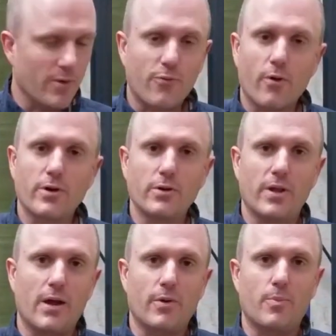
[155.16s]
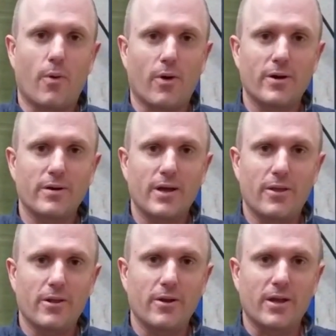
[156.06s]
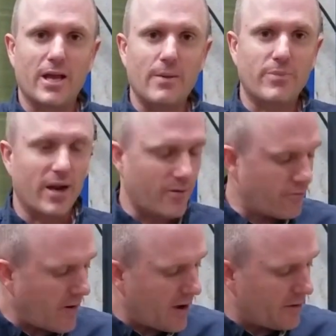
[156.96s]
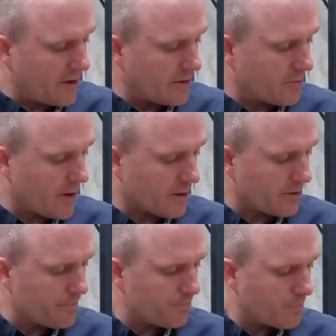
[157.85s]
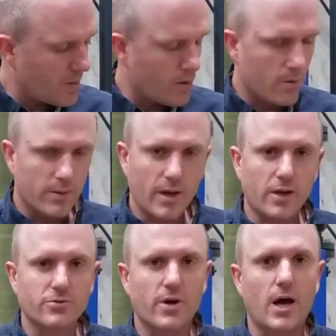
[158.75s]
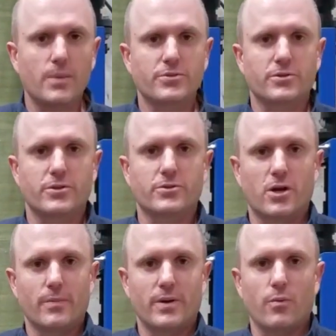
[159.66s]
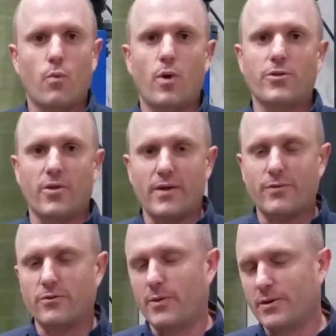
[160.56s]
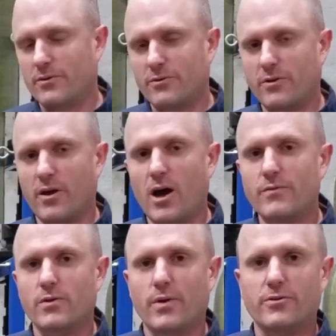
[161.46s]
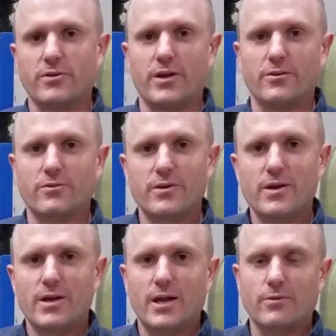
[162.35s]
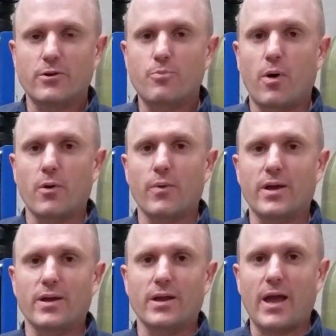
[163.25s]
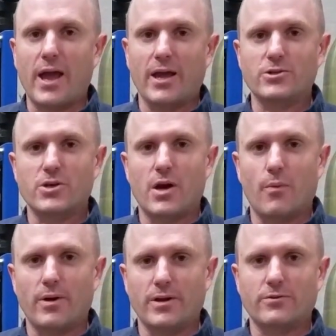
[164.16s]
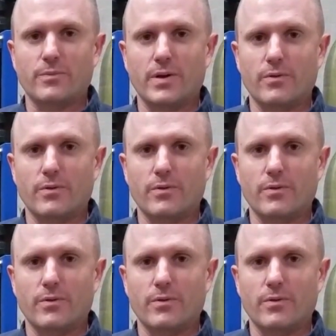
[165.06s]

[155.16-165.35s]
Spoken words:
We forward you that report, and then you can keep that on file and on your record. That also helps us determine what the life expectancy of your resin is. And at this point, we can gauge on what needs to